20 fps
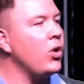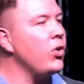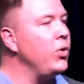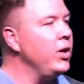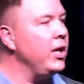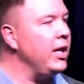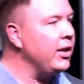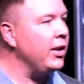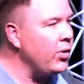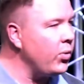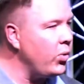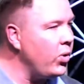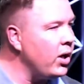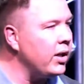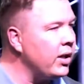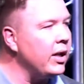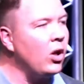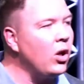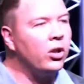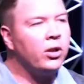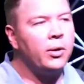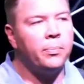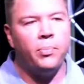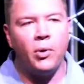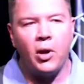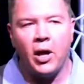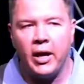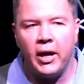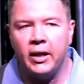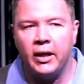that you are reading the word and not
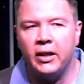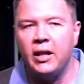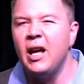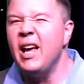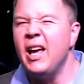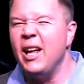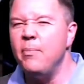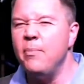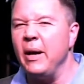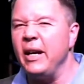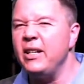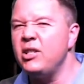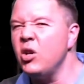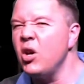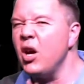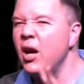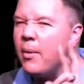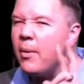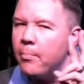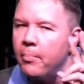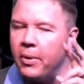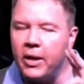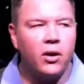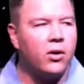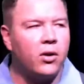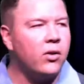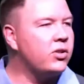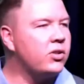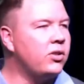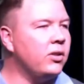applying it. It makes you a
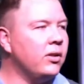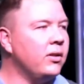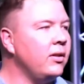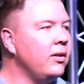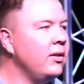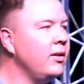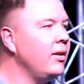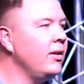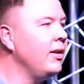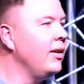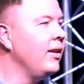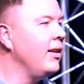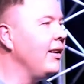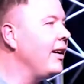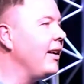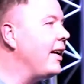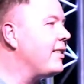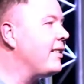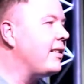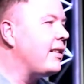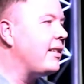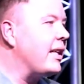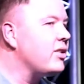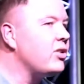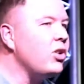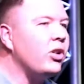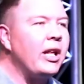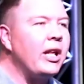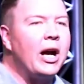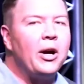better Christian.
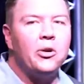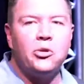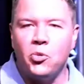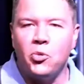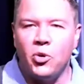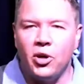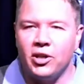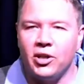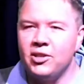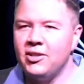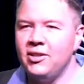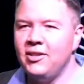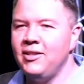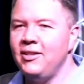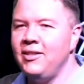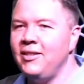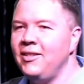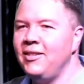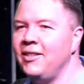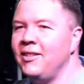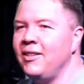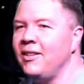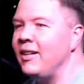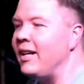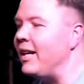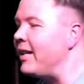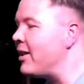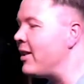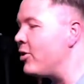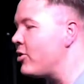That's not how it works.
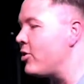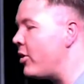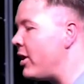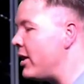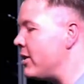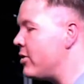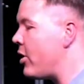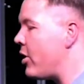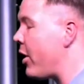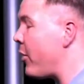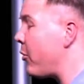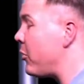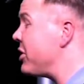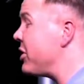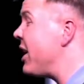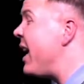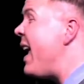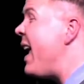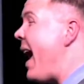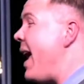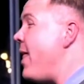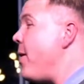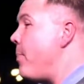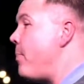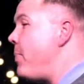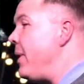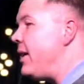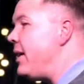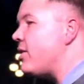That's not how it works. And the